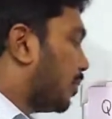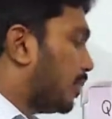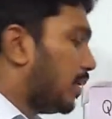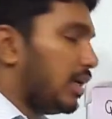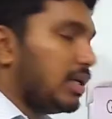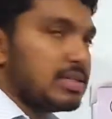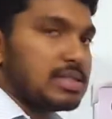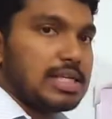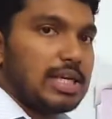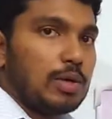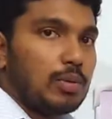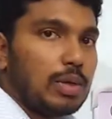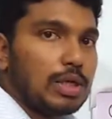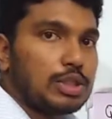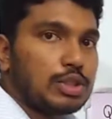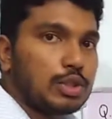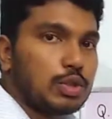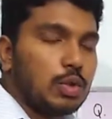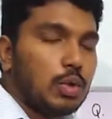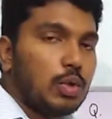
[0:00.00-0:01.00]
P is
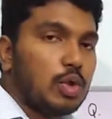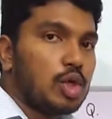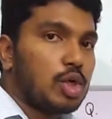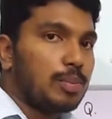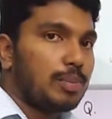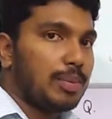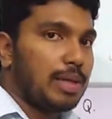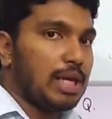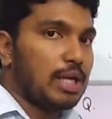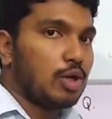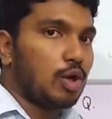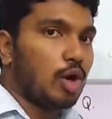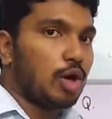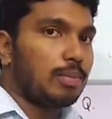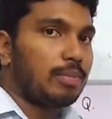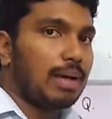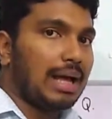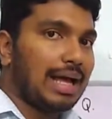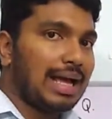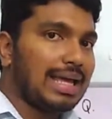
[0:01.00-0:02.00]
equal to P
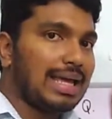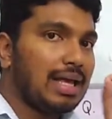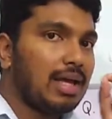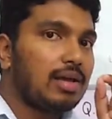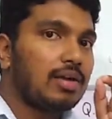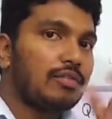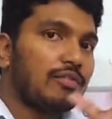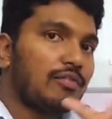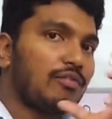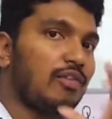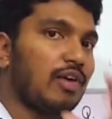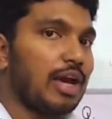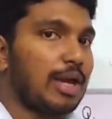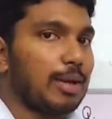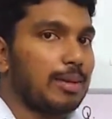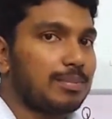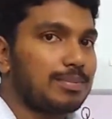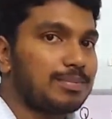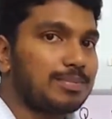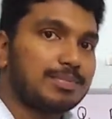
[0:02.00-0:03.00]
naught by
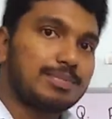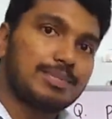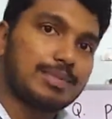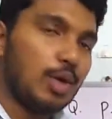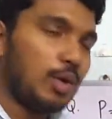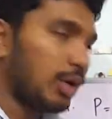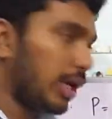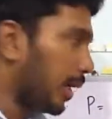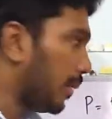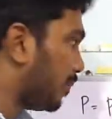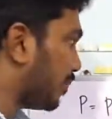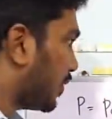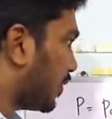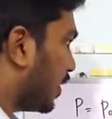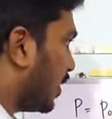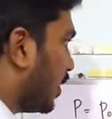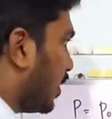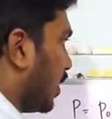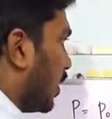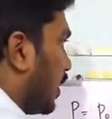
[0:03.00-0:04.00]
5. Okay.
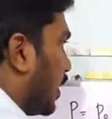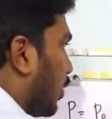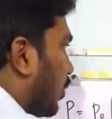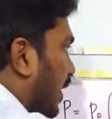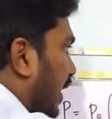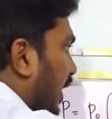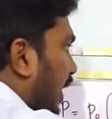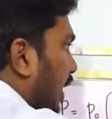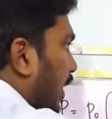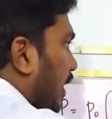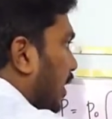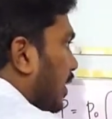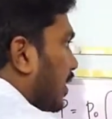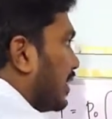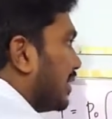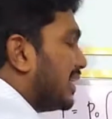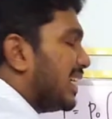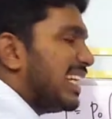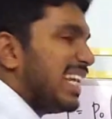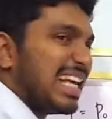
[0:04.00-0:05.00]
Now
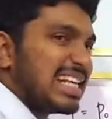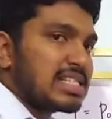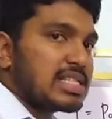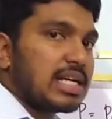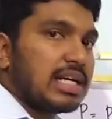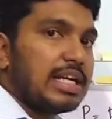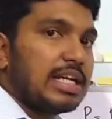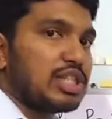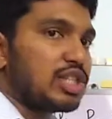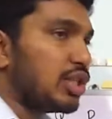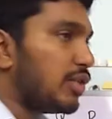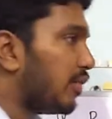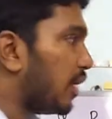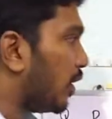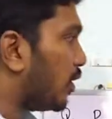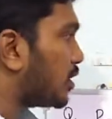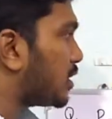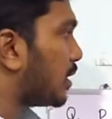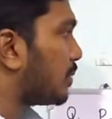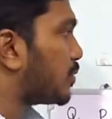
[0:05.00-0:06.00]
here, the next condition,
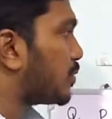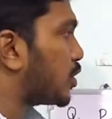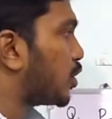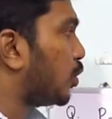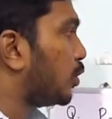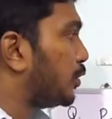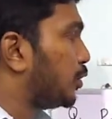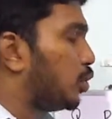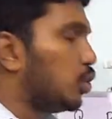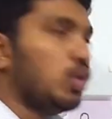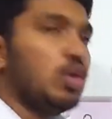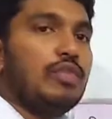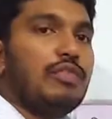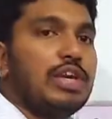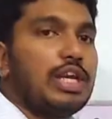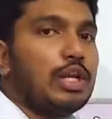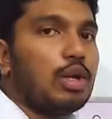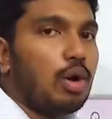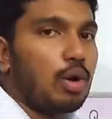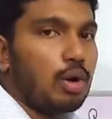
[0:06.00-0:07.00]
we have to substitute 2 V